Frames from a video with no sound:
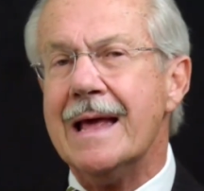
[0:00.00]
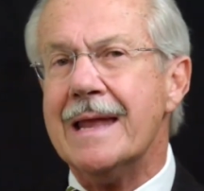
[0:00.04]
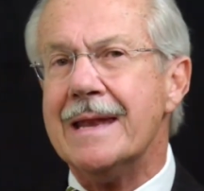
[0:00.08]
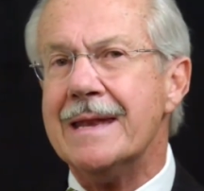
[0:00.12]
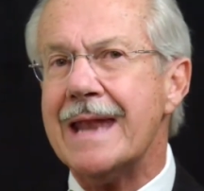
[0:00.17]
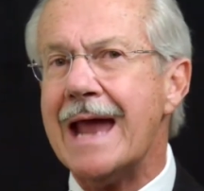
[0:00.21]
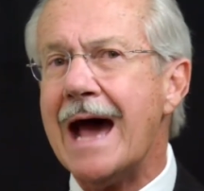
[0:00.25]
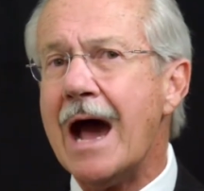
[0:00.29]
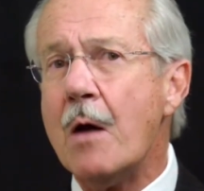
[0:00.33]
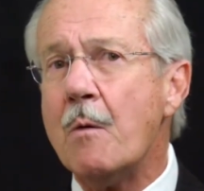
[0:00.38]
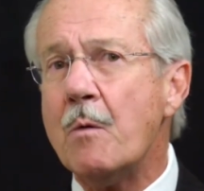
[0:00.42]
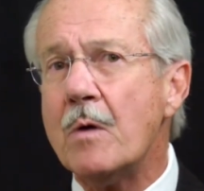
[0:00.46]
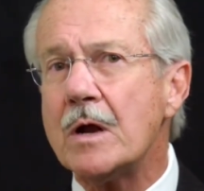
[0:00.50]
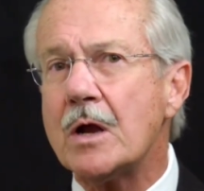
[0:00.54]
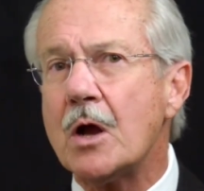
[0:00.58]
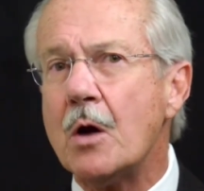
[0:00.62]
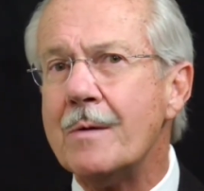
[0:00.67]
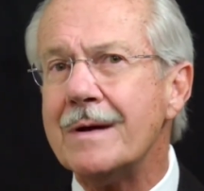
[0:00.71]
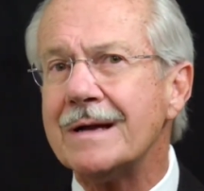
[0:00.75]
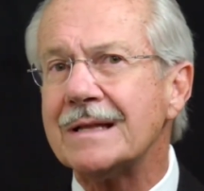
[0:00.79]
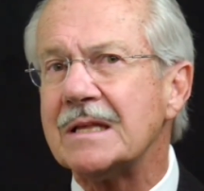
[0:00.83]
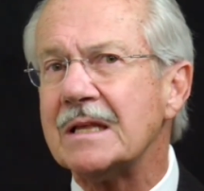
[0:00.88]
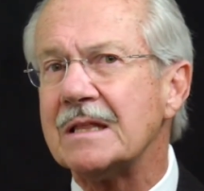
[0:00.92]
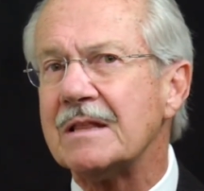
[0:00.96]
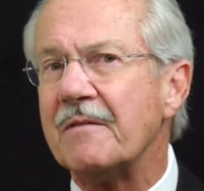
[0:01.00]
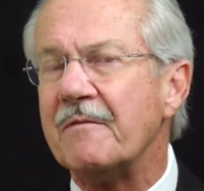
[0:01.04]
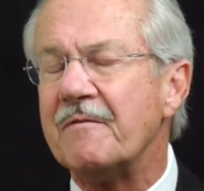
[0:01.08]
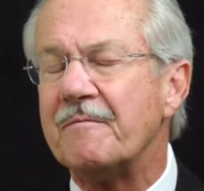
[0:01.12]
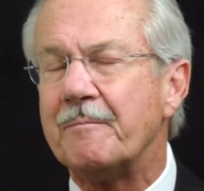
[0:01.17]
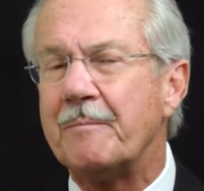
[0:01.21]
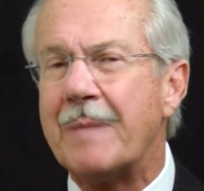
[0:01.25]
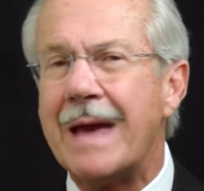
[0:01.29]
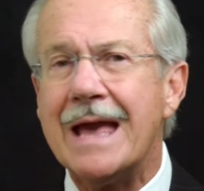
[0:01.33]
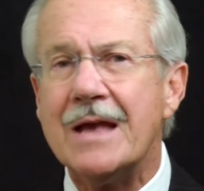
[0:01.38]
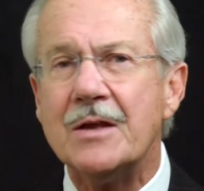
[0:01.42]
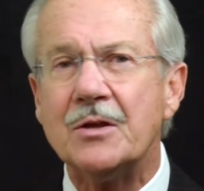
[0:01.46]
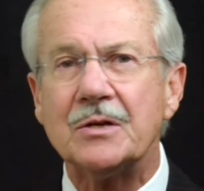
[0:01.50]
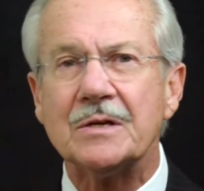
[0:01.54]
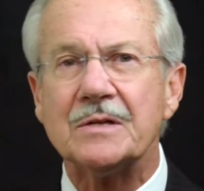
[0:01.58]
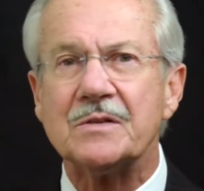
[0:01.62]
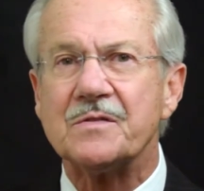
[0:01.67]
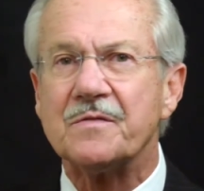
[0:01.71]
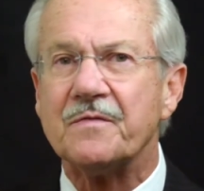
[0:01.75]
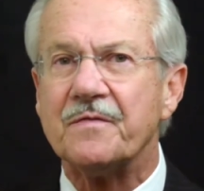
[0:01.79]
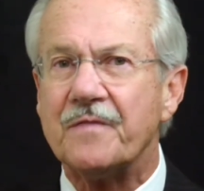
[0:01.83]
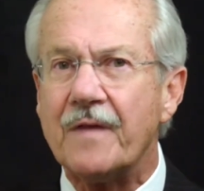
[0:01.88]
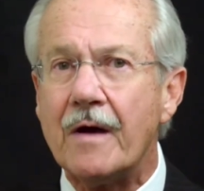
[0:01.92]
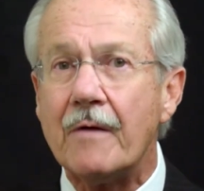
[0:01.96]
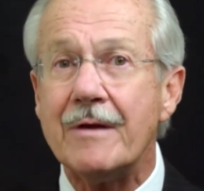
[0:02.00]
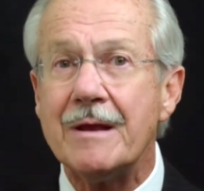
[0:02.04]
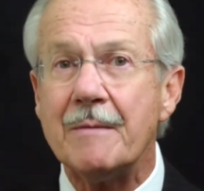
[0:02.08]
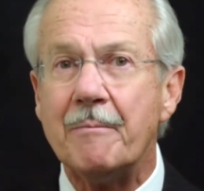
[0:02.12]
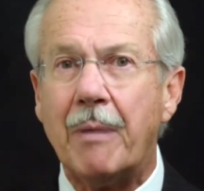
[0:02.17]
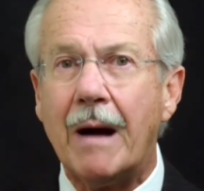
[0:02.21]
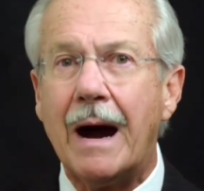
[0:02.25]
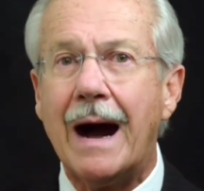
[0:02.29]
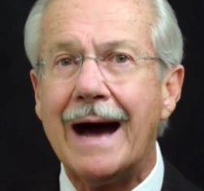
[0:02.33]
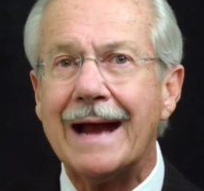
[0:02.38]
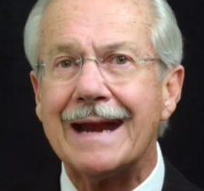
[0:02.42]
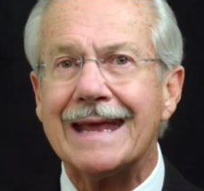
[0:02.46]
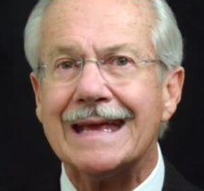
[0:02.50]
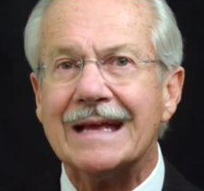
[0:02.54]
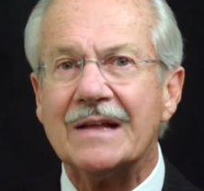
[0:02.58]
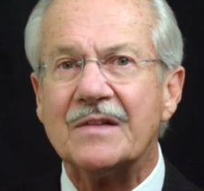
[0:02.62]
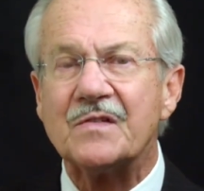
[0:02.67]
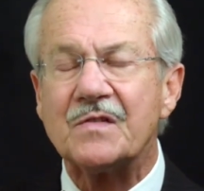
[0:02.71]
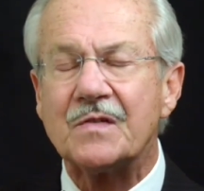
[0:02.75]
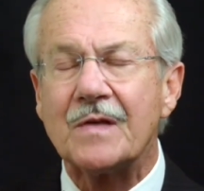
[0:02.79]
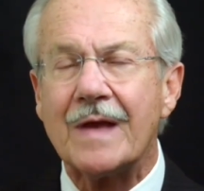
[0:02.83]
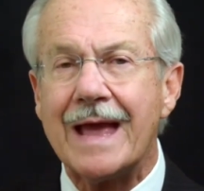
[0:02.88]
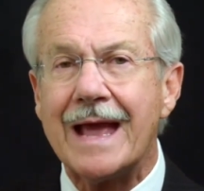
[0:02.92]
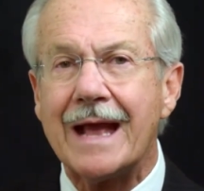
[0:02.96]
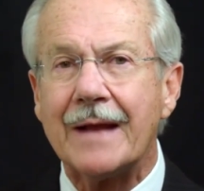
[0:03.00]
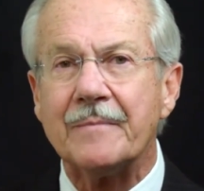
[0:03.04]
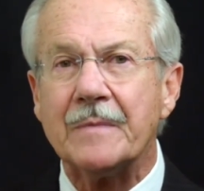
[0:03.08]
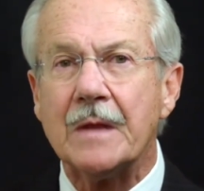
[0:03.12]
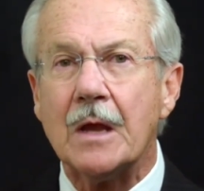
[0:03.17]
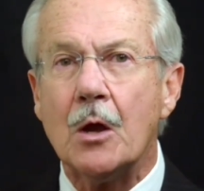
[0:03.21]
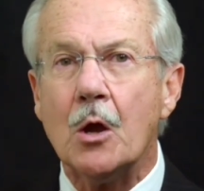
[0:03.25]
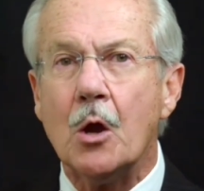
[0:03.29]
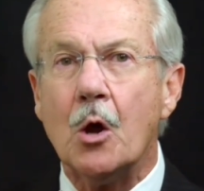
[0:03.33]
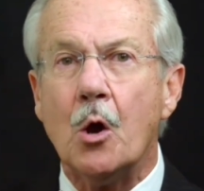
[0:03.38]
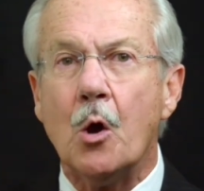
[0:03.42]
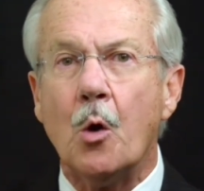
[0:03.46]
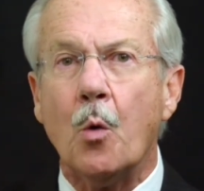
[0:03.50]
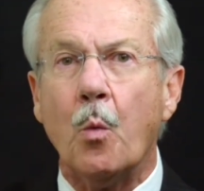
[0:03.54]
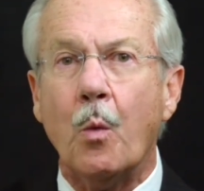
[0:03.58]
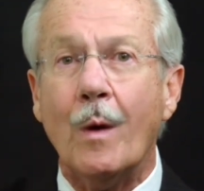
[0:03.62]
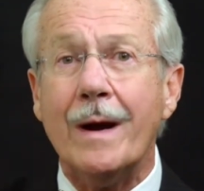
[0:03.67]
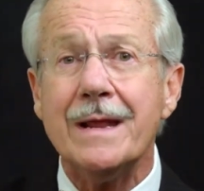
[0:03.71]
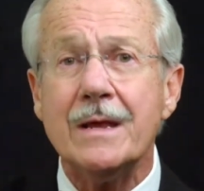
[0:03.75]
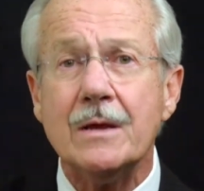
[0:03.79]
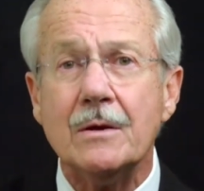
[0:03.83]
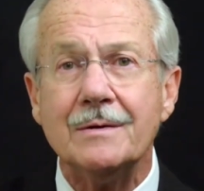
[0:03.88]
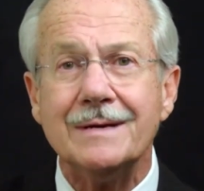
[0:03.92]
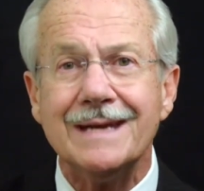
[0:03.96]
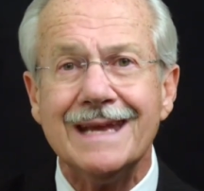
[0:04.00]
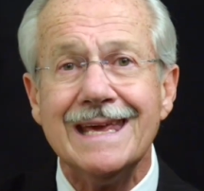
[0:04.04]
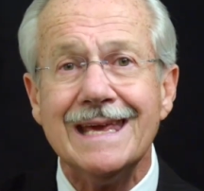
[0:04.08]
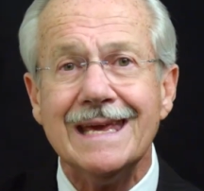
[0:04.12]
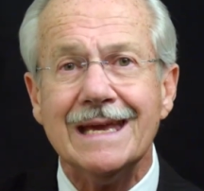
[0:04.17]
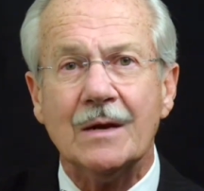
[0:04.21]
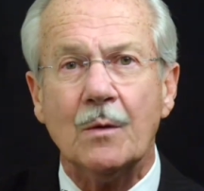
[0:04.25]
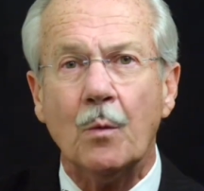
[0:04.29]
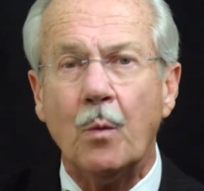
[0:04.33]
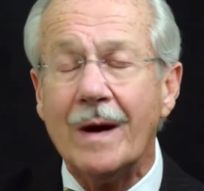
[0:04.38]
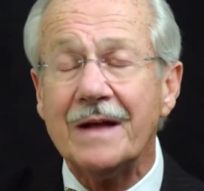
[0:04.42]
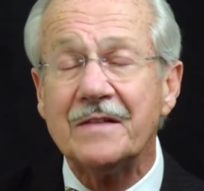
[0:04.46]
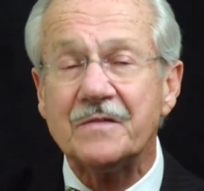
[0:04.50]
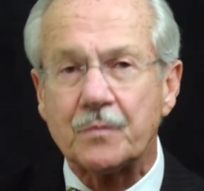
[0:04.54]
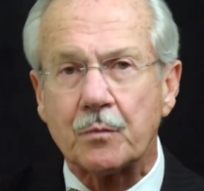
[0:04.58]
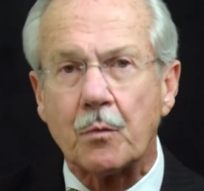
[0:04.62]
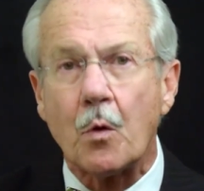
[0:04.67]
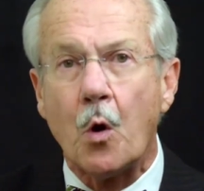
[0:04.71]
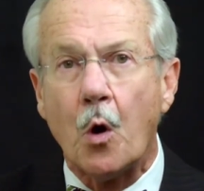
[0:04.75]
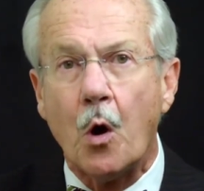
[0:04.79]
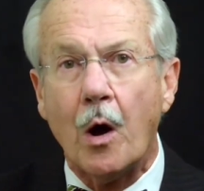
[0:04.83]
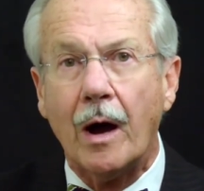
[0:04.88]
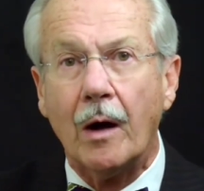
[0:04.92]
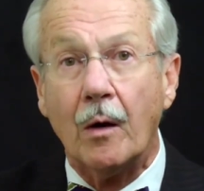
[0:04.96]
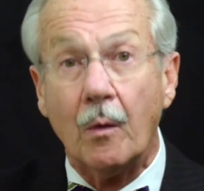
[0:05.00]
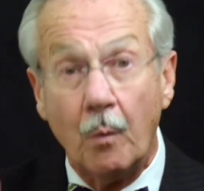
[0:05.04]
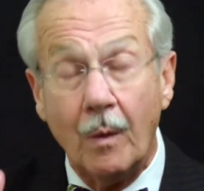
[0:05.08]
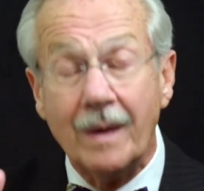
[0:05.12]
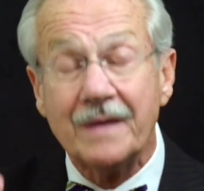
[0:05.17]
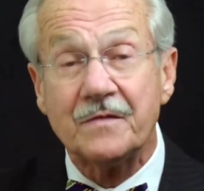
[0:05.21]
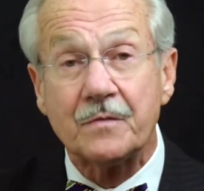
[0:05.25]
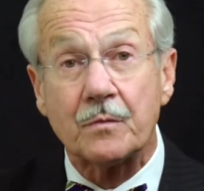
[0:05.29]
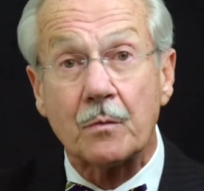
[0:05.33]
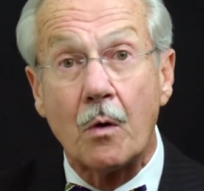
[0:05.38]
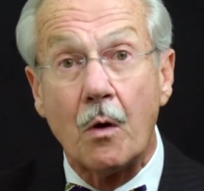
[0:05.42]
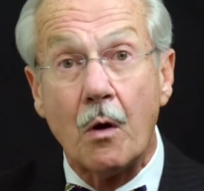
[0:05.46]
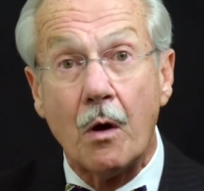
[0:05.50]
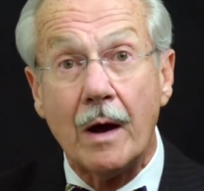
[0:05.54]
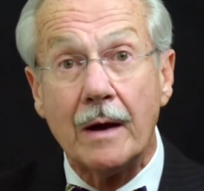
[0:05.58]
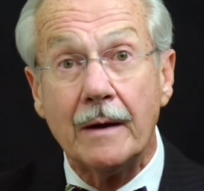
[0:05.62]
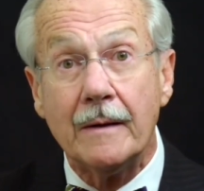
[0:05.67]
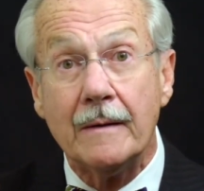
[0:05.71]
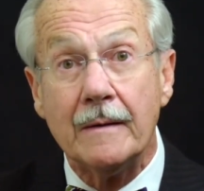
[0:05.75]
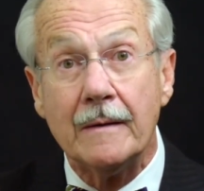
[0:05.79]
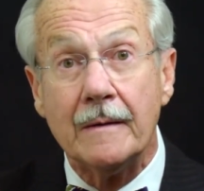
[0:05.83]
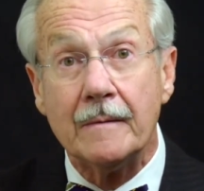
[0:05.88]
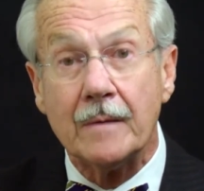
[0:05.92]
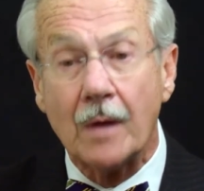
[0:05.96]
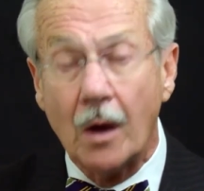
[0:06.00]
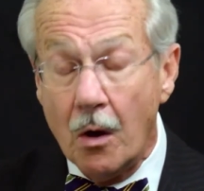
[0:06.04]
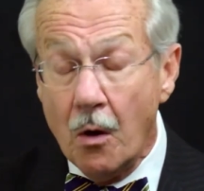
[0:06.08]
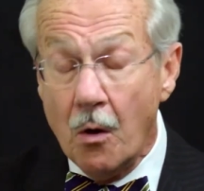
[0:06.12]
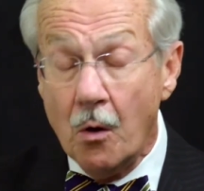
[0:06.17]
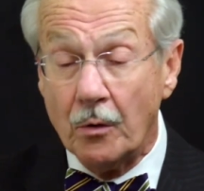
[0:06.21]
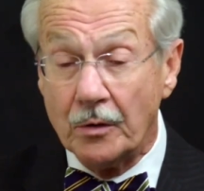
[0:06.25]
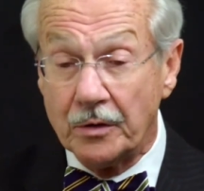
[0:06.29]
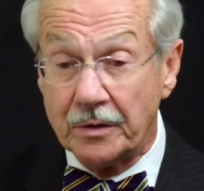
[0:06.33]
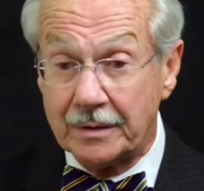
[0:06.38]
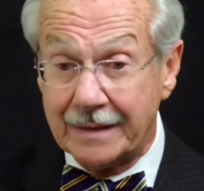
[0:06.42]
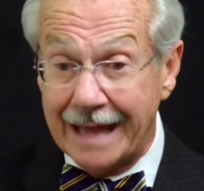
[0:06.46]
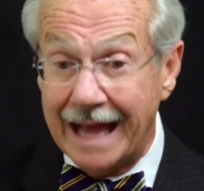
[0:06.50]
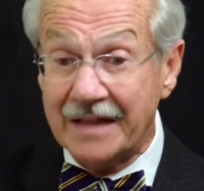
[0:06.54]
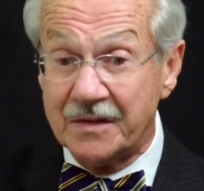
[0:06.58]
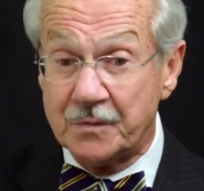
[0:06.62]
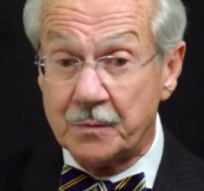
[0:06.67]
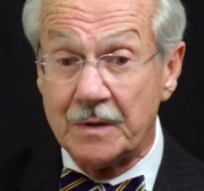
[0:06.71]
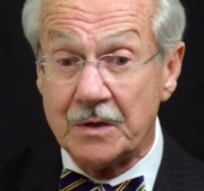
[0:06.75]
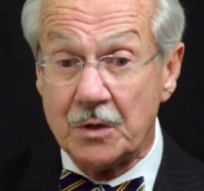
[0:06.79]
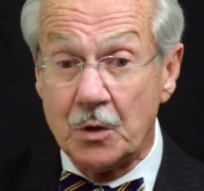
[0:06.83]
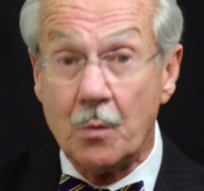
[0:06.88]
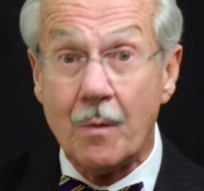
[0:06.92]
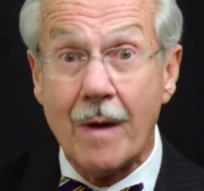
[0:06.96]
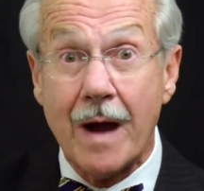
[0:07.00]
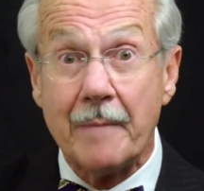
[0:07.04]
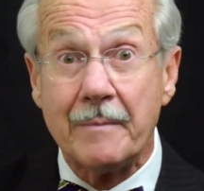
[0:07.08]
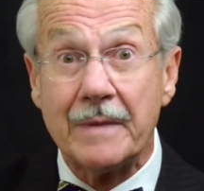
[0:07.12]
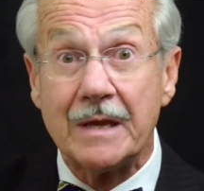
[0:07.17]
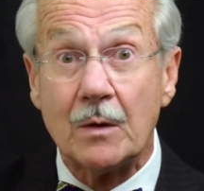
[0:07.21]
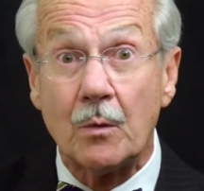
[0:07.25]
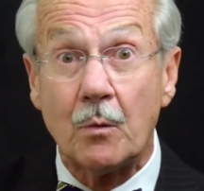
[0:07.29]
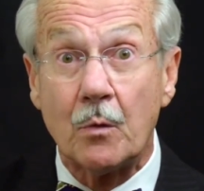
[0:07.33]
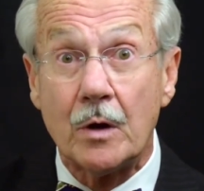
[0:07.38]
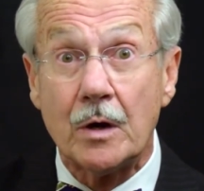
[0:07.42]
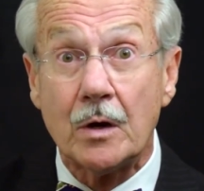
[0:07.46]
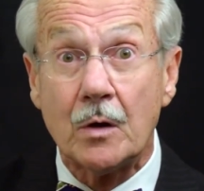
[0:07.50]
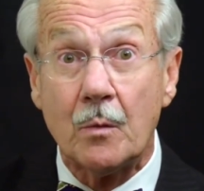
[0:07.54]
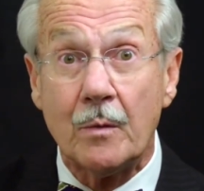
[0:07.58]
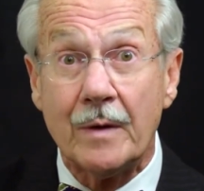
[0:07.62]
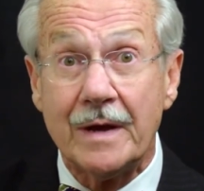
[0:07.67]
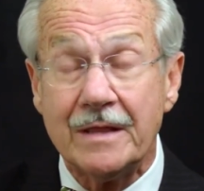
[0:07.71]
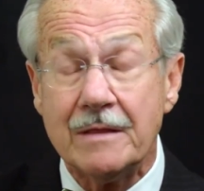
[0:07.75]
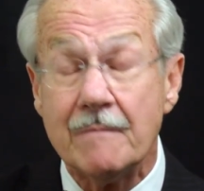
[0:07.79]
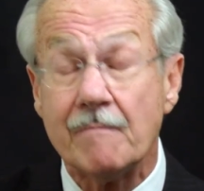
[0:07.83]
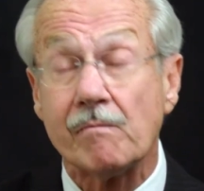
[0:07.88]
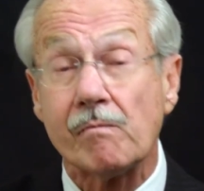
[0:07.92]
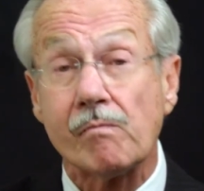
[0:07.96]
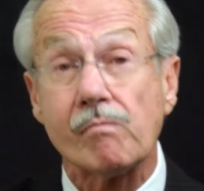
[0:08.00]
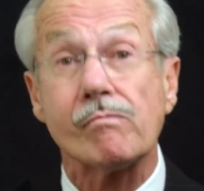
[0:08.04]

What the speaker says: Now we're going to the patient's very body and saying, what do you need? What's wrong? What's wrong? Oh, that's what you want me to work with?